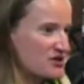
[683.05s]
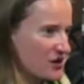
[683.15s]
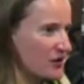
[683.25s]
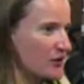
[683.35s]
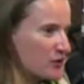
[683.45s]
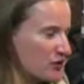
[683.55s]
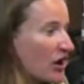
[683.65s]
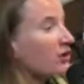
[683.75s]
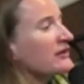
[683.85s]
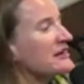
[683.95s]
So
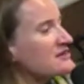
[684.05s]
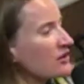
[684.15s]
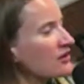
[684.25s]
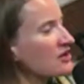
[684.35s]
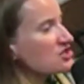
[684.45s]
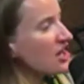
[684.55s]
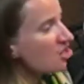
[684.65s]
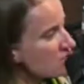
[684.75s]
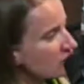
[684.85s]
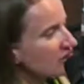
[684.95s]
not only is there an
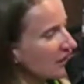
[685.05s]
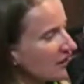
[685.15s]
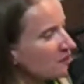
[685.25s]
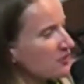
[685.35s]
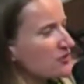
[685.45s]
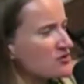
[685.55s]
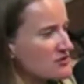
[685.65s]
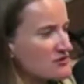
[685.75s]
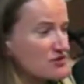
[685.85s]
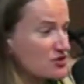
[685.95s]
educational need, but
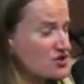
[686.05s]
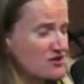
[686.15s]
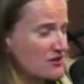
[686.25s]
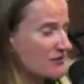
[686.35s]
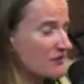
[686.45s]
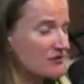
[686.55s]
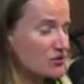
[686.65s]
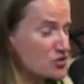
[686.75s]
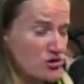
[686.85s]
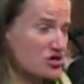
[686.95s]
there's just a
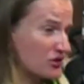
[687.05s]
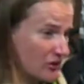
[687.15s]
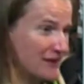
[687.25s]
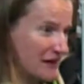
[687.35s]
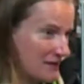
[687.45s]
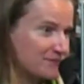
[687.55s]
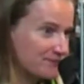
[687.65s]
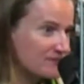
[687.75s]
nutritional need.